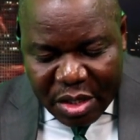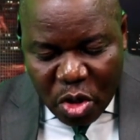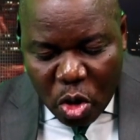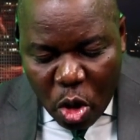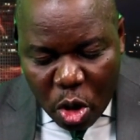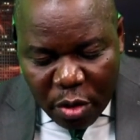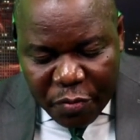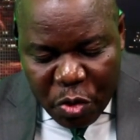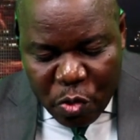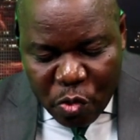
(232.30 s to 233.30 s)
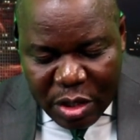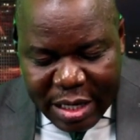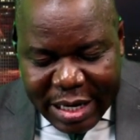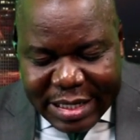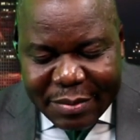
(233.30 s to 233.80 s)
All of you
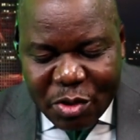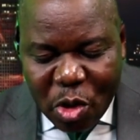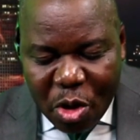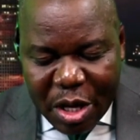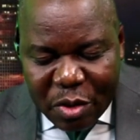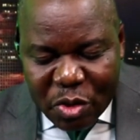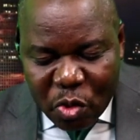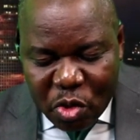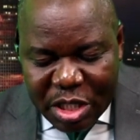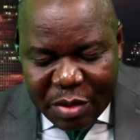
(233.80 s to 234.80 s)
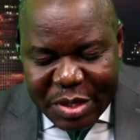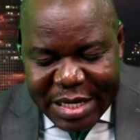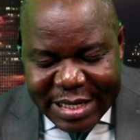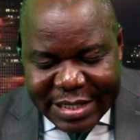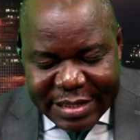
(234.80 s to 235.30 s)
can keep talking on social
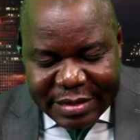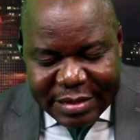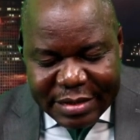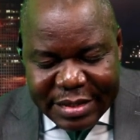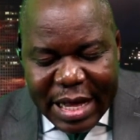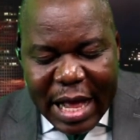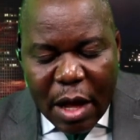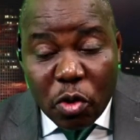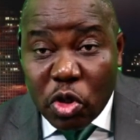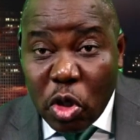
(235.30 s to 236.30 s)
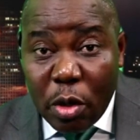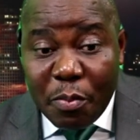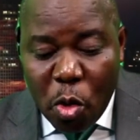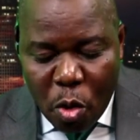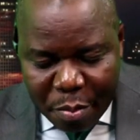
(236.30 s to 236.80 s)
media till the cows come
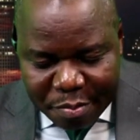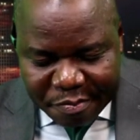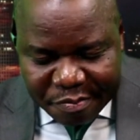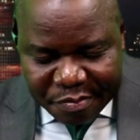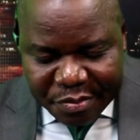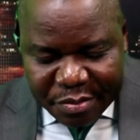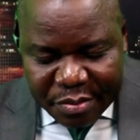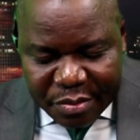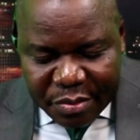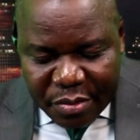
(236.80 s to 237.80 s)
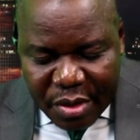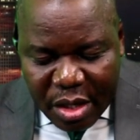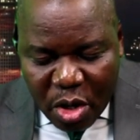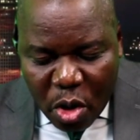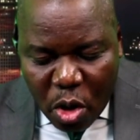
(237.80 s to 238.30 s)
home.
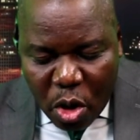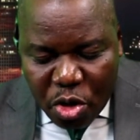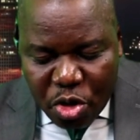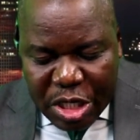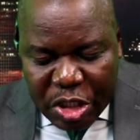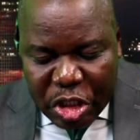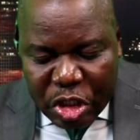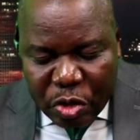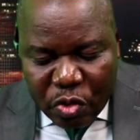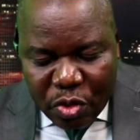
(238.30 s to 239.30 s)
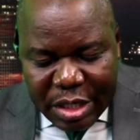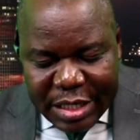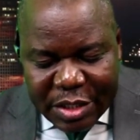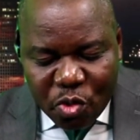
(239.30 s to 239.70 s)
All you need to do is to